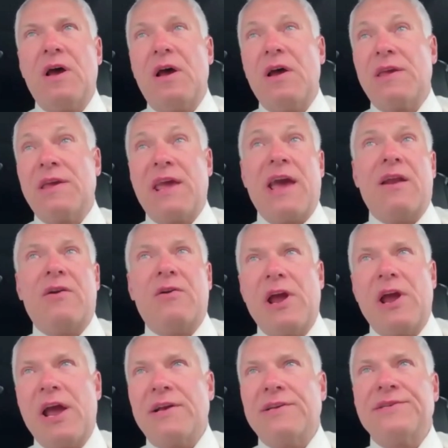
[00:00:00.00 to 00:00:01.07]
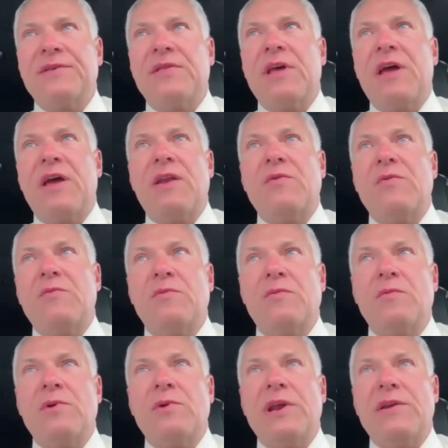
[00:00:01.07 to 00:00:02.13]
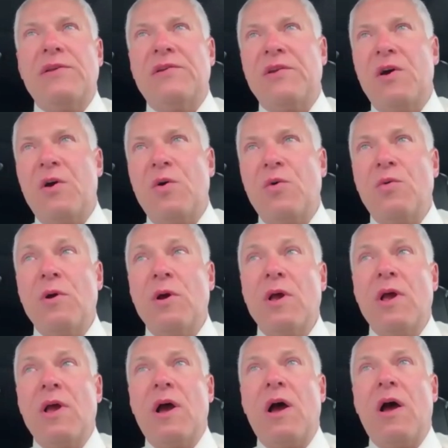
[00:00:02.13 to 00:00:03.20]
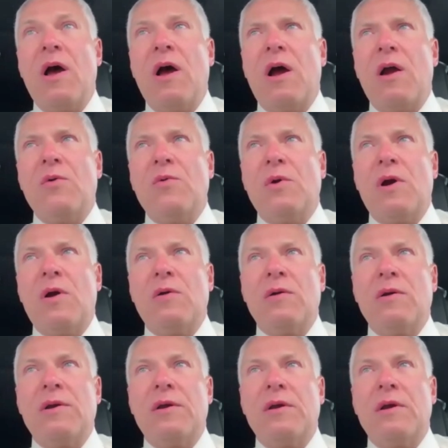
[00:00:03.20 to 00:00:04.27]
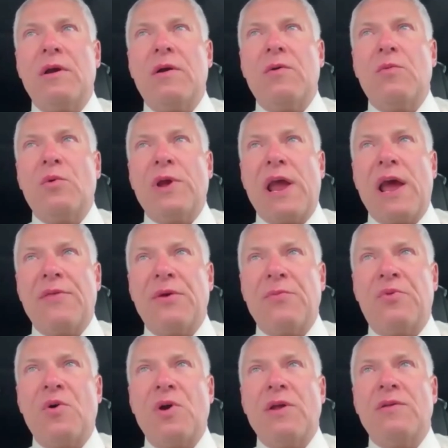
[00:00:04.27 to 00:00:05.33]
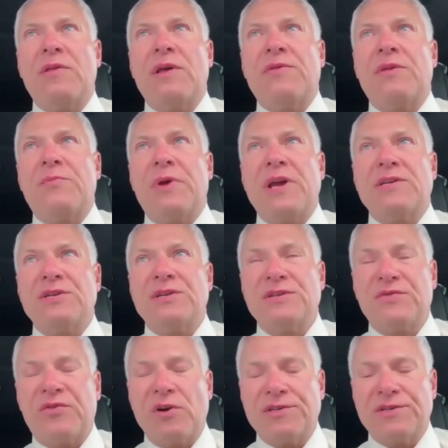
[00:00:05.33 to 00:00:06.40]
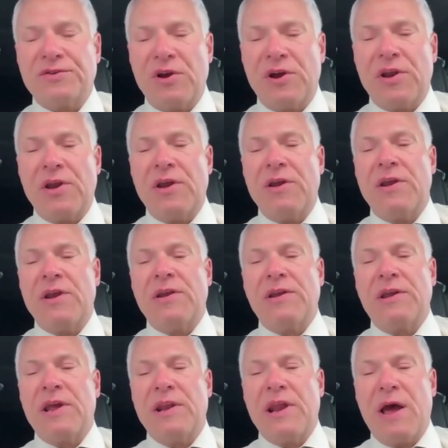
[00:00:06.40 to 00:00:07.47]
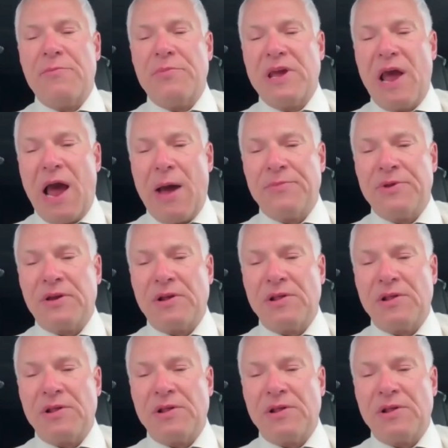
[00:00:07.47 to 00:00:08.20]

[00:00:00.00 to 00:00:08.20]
cataracts, then we need to know, are we at the point that the patient's frustrated and cannot be optically